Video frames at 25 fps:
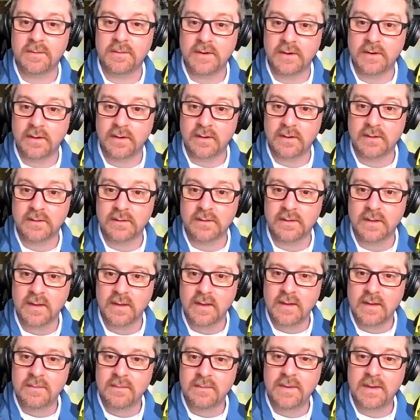materials
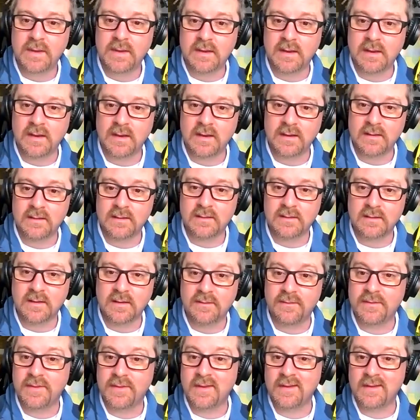because
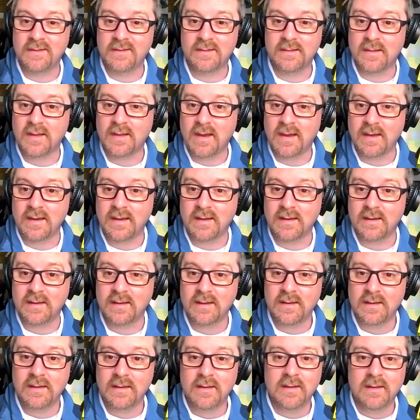of things like,
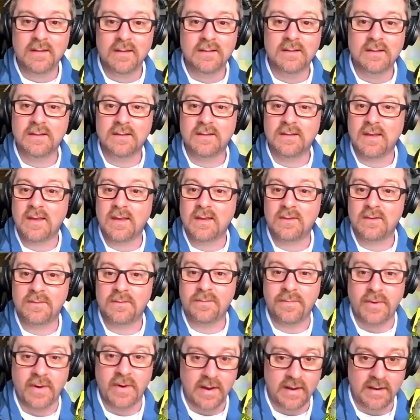let's say,
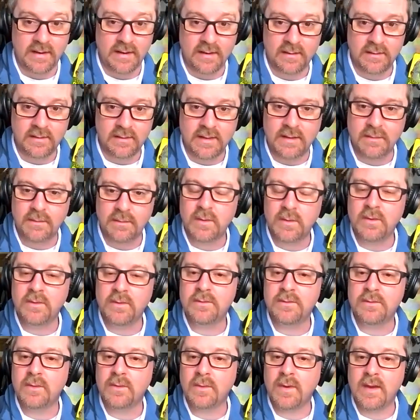Sprite that
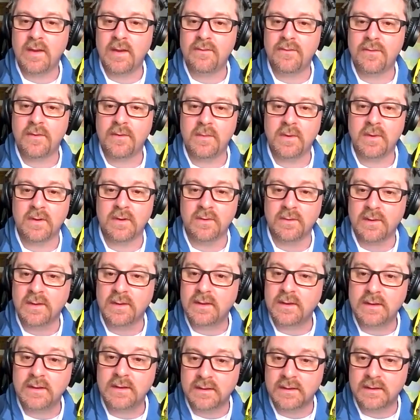moved away from a
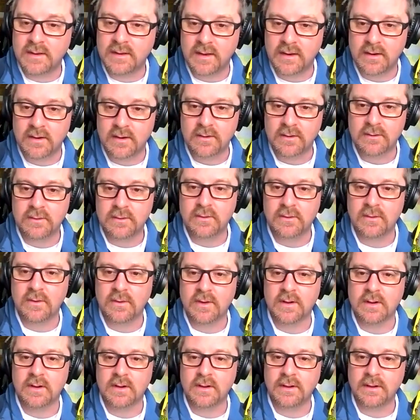green container to
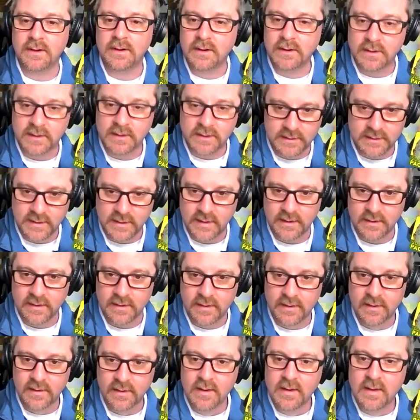a clear
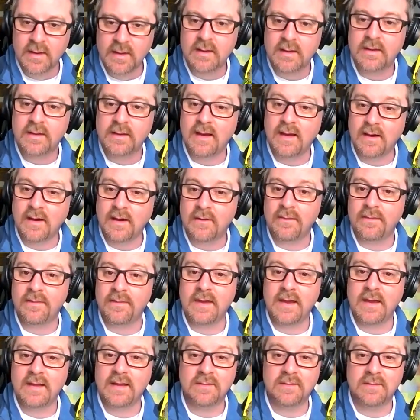container. Now,
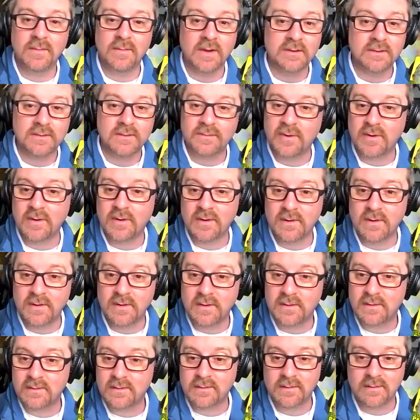that's much
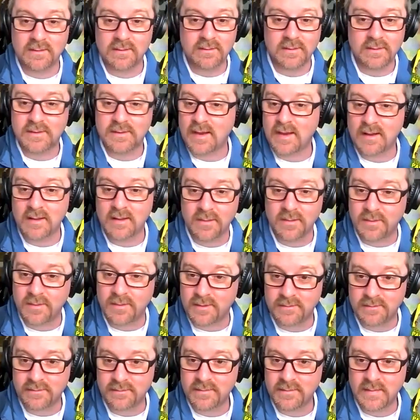more
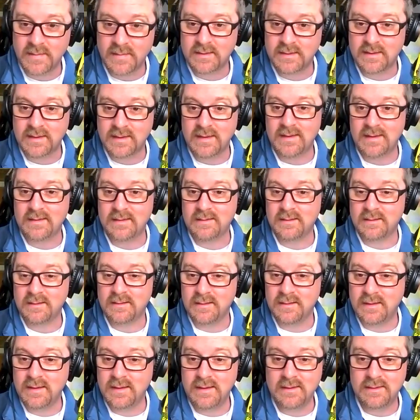recyclable. That's mm-hmm. easy,
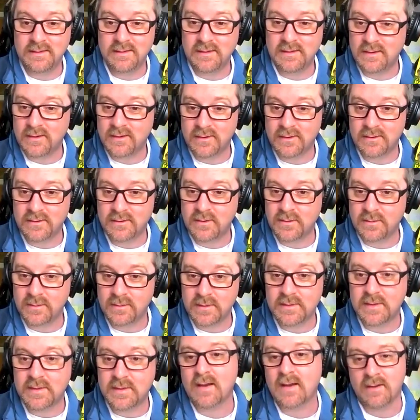easier to
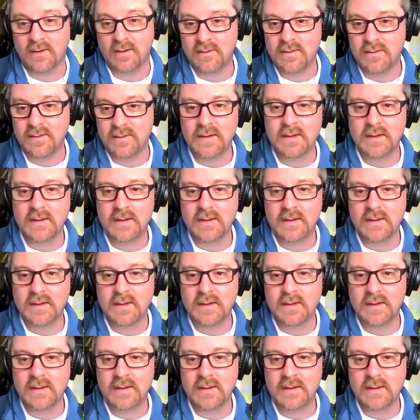recycle.